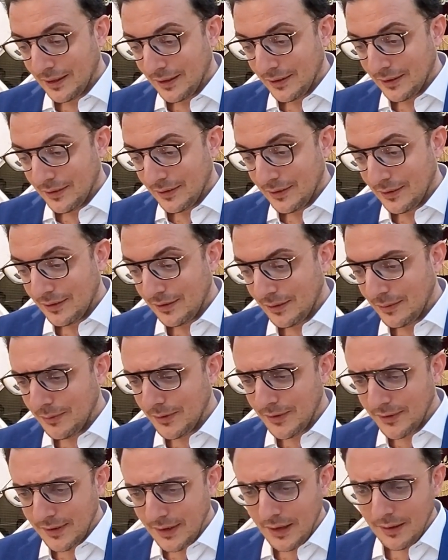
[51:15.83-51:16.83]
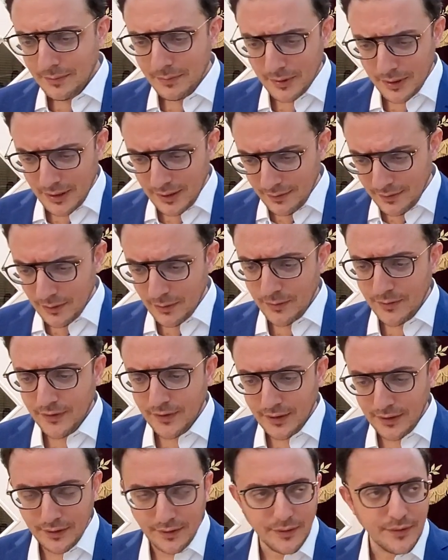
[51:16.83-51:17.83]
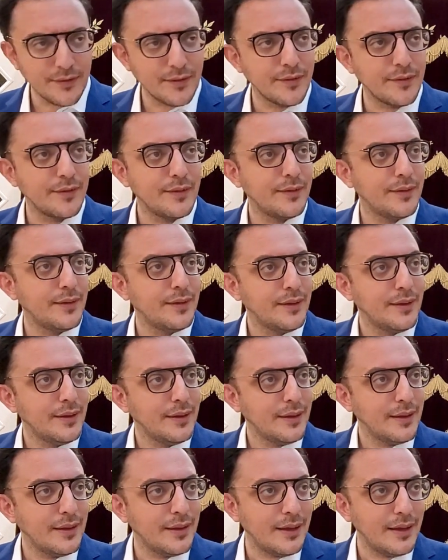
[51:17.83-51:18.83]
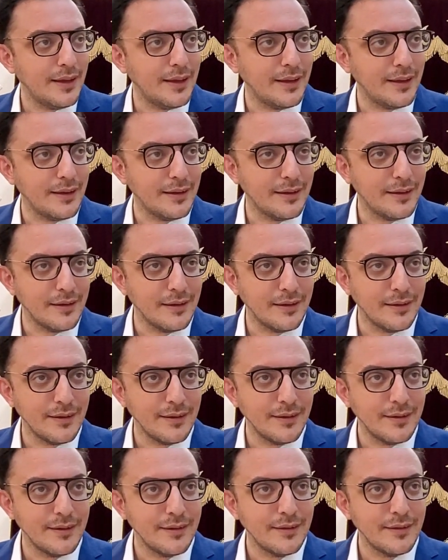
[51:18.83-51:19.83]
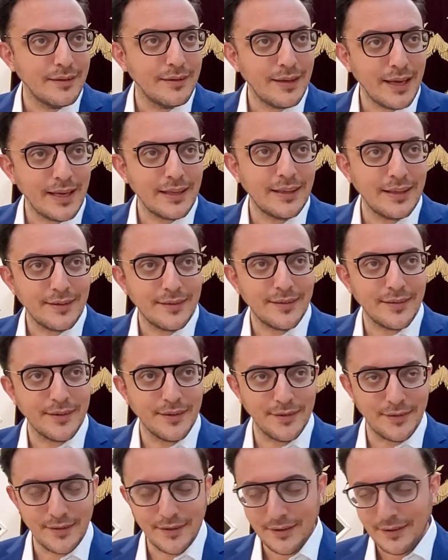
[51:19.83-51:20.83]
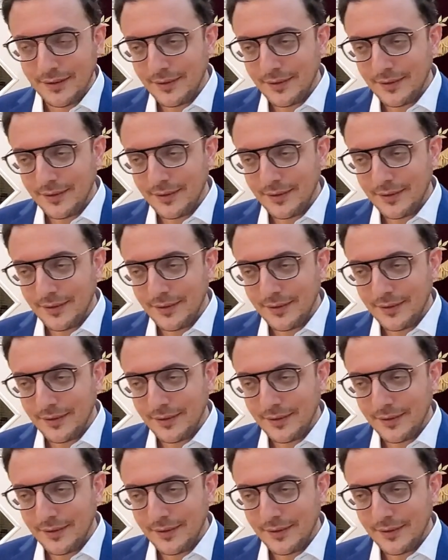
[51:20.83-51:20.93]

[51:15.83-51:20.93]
So Hashem says, yeah, we're giving you skills, and take that skill set.